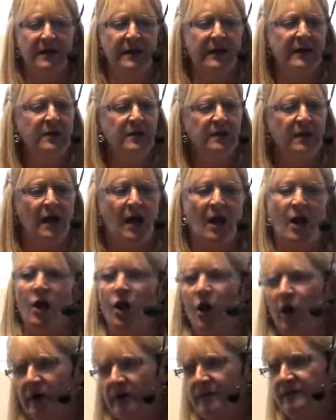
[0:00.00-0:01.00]
in a
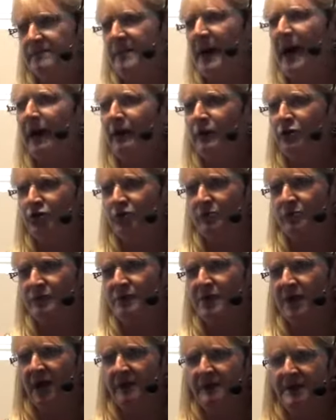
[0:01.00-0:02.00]
lot of paranormal
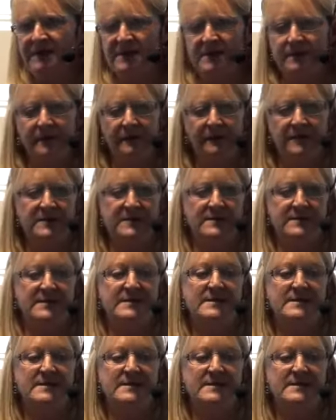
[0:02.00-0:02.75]
type experiences,